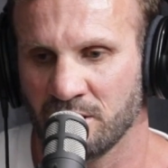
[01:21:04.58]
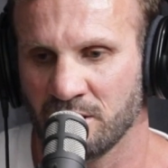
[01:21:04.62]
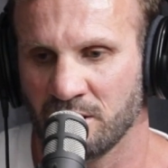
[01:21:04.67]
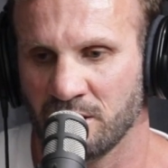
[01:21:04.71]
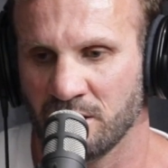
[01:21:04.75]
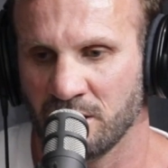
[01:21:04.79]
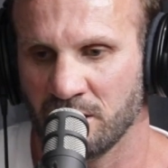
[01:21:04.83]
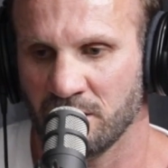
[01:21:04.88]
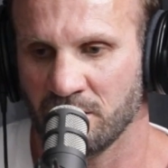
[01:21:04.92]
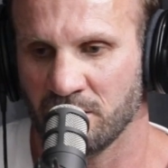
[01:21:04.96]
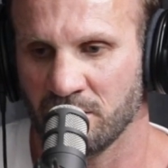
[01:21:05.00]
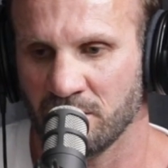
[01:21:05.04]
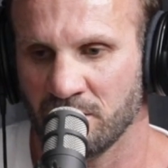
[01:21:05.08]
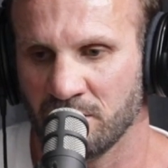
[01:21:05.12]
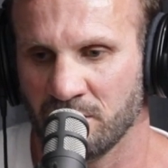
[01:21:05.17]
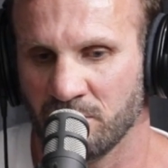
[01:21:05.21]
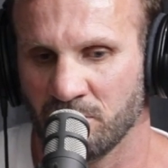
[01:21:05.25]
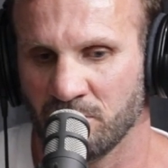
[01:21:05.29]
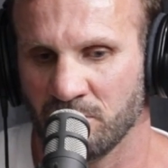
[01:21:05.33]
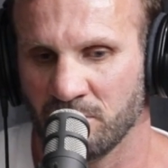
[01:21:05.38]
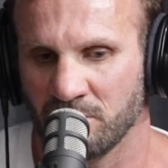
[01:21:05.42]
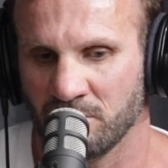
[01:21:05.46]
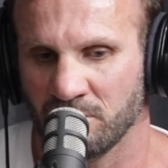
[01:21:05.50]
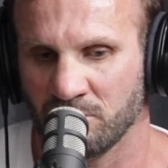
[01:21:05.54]

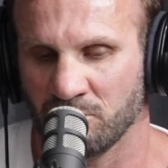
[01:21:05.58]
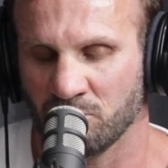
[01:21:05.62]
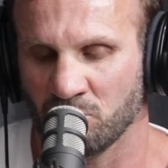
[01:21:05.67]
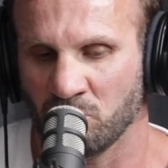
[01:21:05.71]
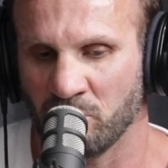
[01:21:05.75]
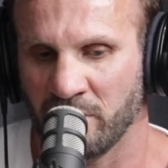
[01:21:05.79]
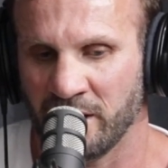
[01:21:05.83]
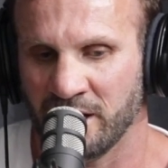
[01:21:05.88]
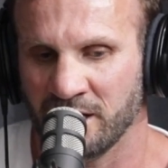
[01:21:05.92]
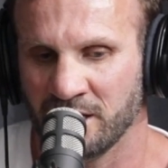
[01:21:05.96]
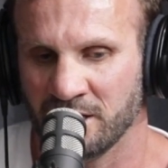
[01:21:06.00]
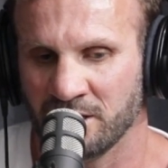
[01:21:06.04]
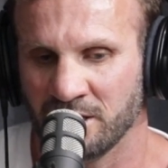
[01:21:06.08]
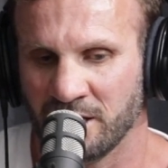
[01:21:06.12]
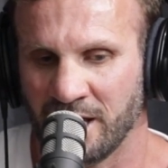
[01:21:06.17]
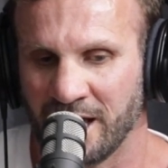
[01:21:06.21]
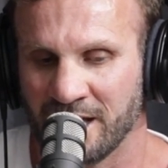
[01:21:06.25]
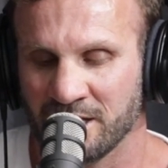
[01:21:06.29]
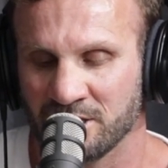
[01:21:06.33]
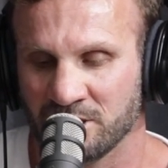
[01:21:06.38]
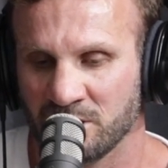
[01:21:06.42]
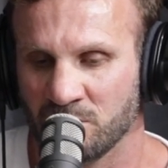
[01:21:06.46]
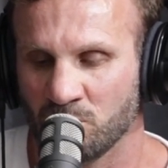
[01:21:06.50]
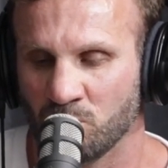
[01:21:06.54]
the remaining
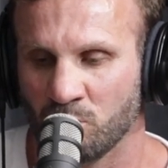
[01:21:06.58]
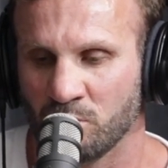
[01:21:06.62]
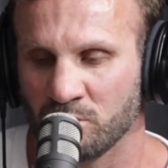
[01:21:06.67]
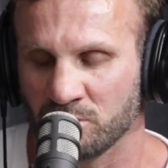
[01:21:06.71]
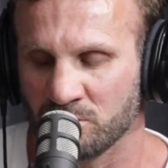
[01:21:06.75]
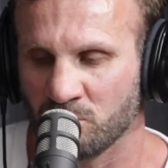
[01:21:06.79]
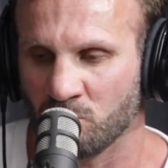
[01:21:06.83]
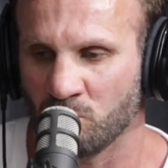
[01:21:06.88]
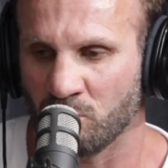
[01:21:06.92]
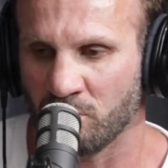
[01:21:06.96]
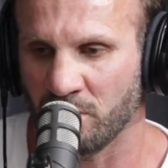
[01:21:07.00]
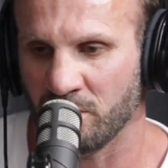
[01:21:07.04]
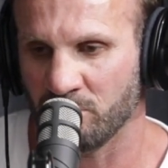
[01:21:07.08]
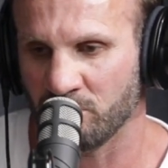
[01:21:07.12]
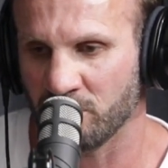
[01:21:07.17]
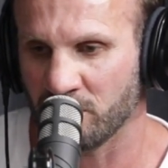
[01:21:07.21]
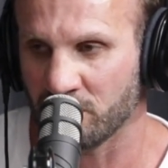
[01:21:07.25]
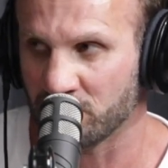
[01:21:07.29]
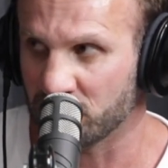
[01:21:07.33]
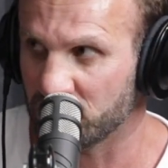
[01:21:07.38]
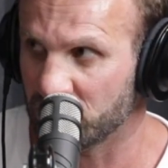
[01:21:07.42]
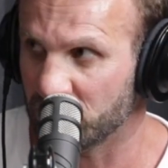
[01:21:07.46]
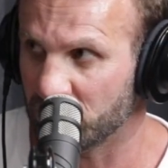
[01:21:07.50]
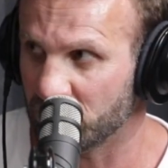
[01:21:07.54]
as he was a white
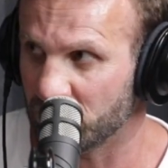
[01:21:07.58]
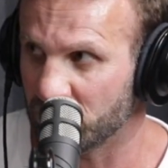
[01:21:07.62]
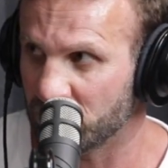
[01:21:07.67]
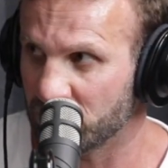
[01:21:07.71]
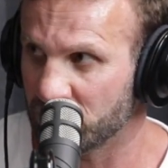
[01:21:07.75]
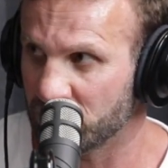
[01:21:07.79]
belt still.